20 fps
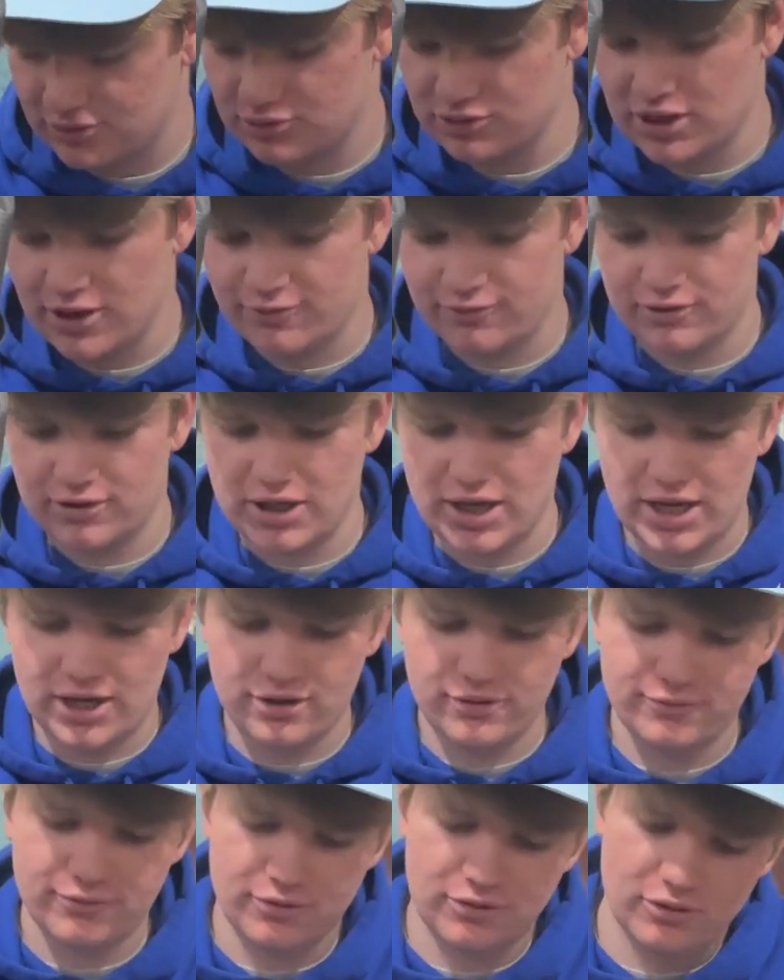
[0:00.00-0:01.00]
you definitely
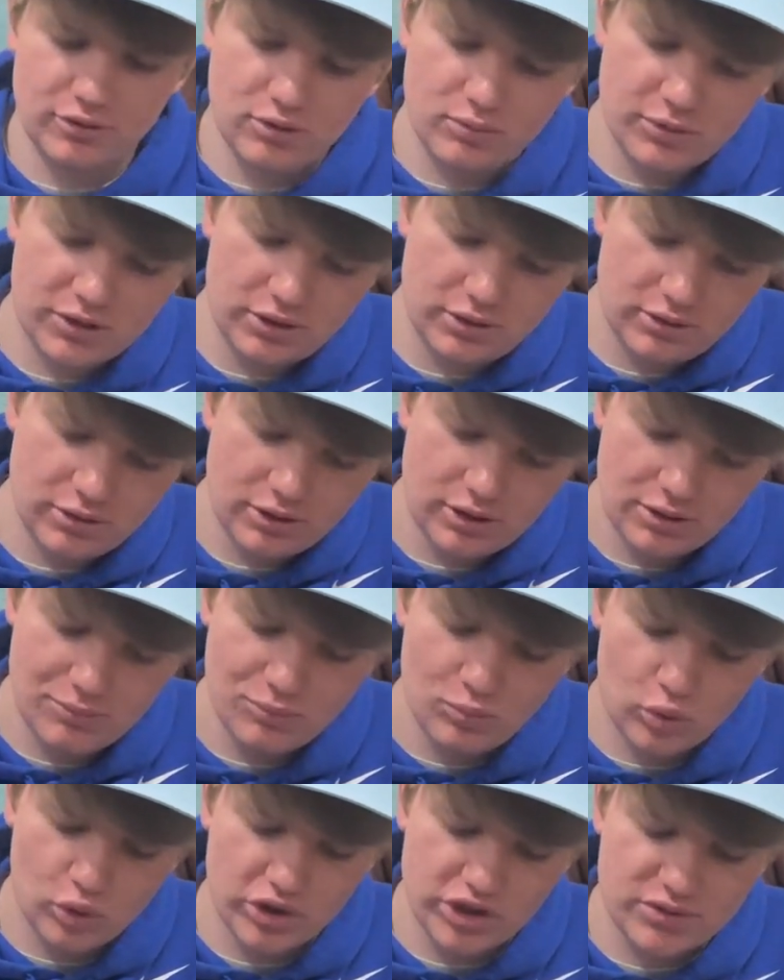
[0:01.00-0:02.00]
have a little bit
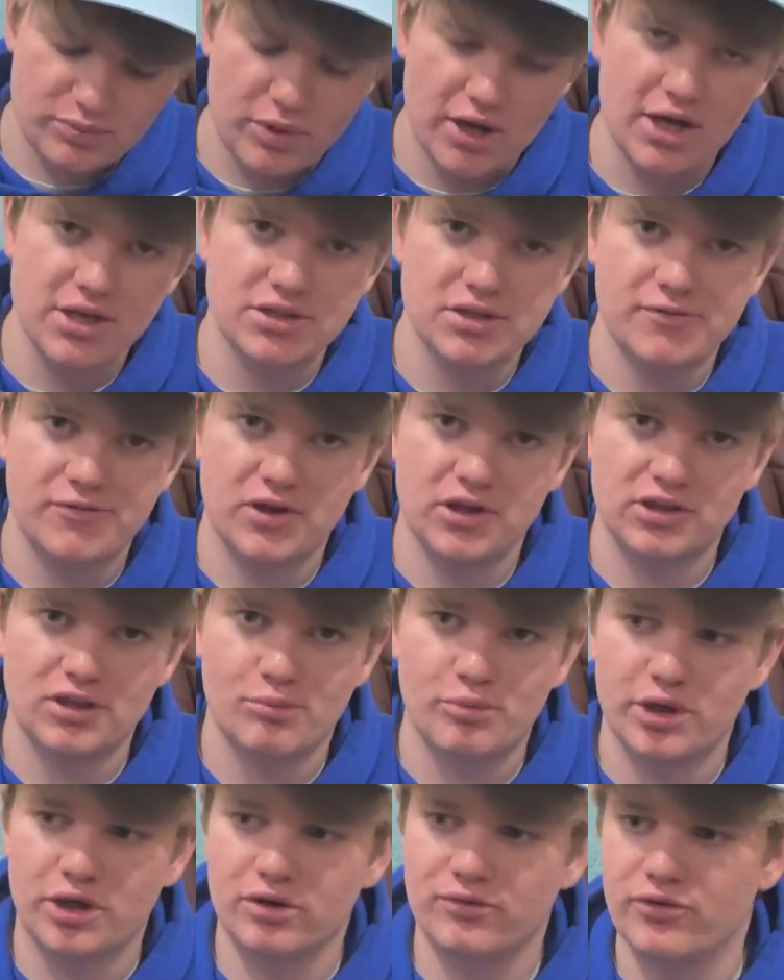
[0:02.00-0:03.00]
more space if you get the
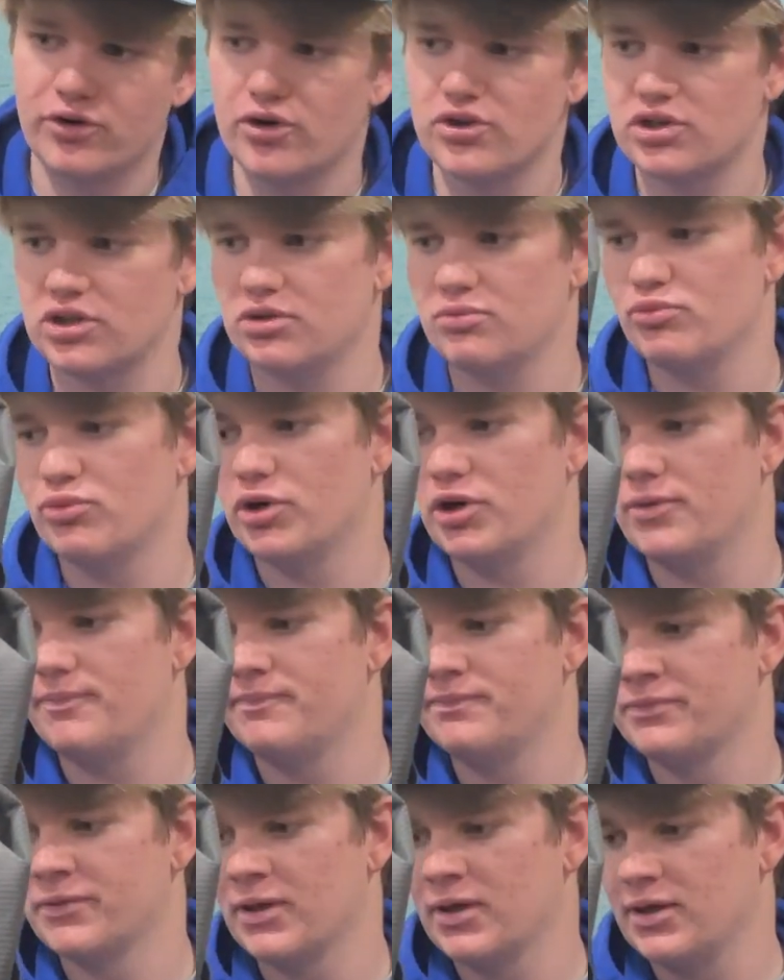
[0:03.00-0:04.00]
bigger version, but
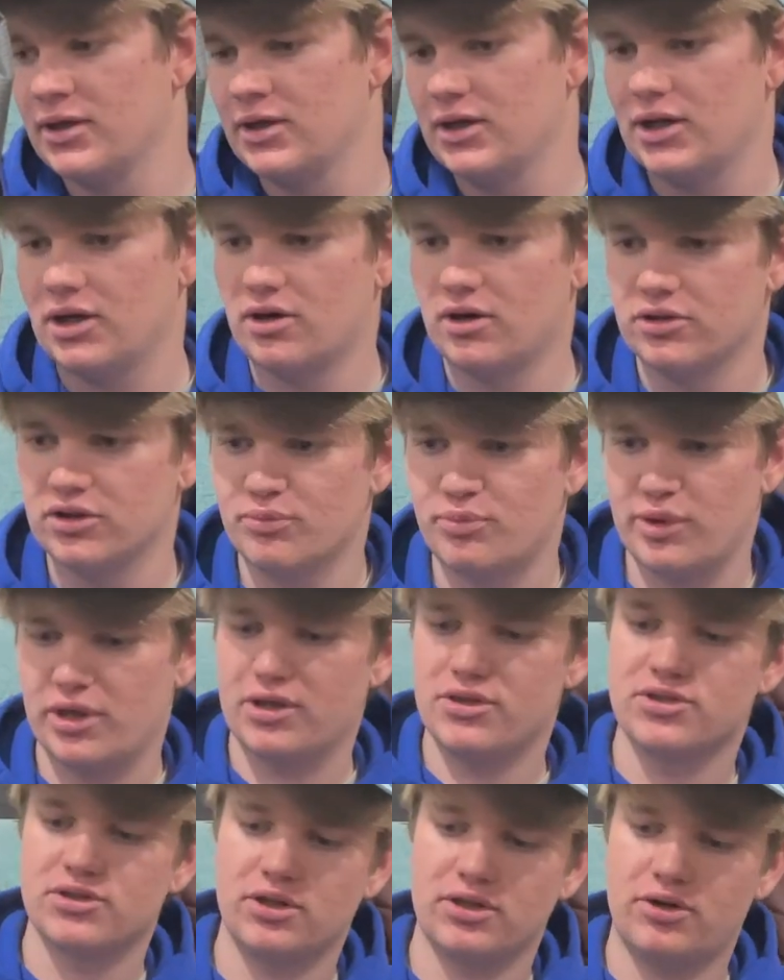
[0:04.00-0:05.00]
it all
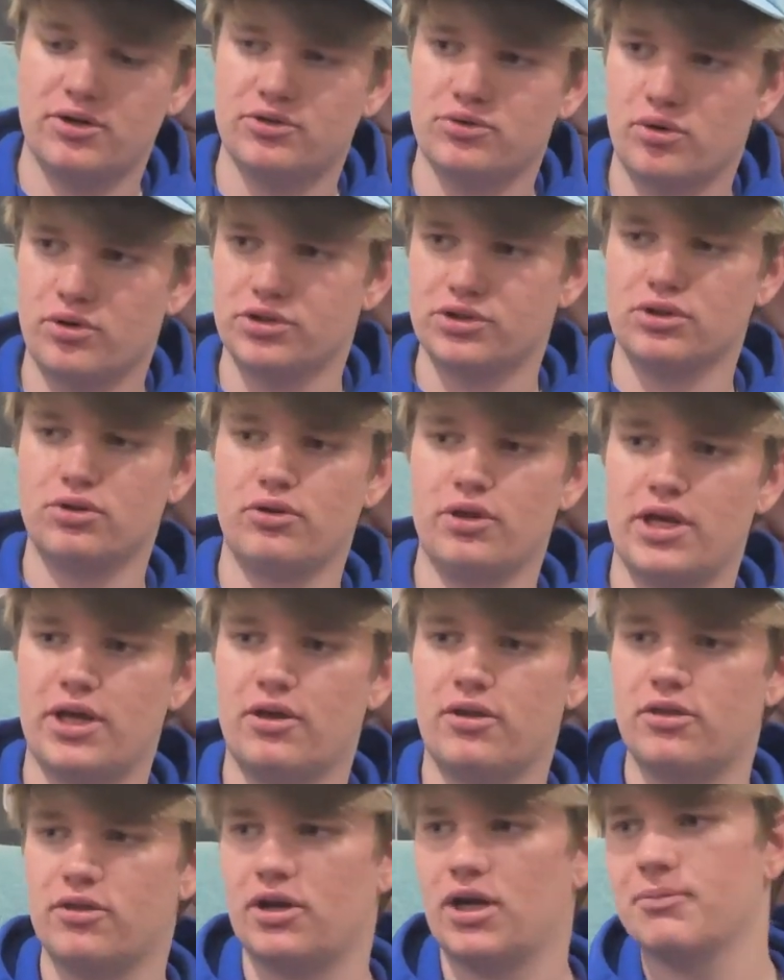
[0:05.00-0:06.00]
depends on your torso
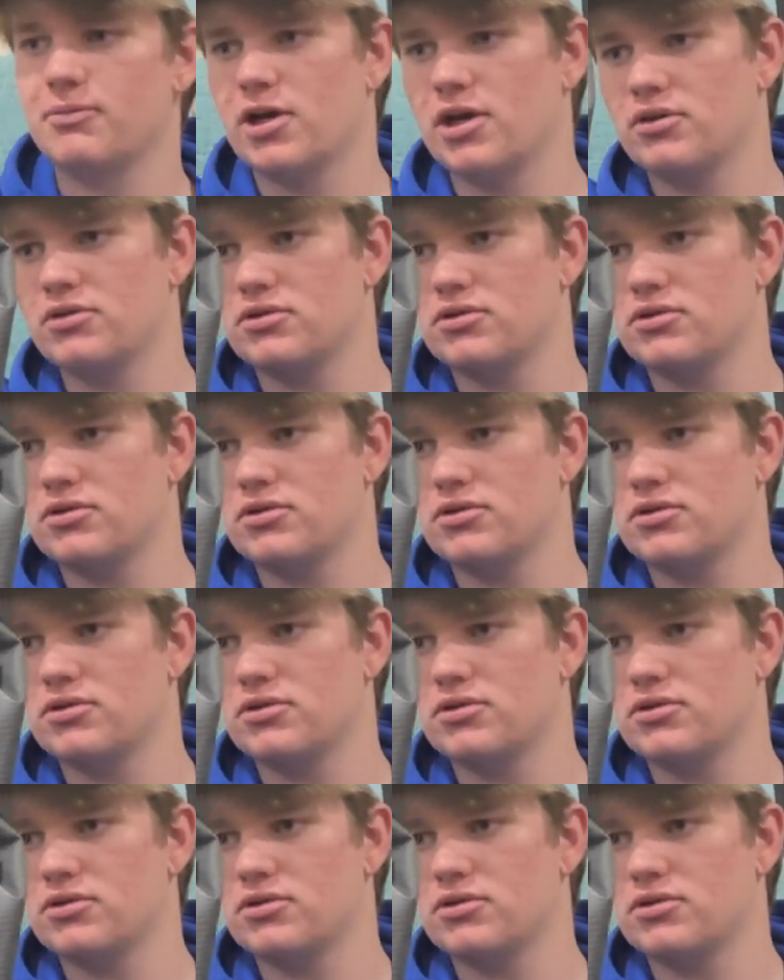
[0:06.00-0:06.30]
length. I'm not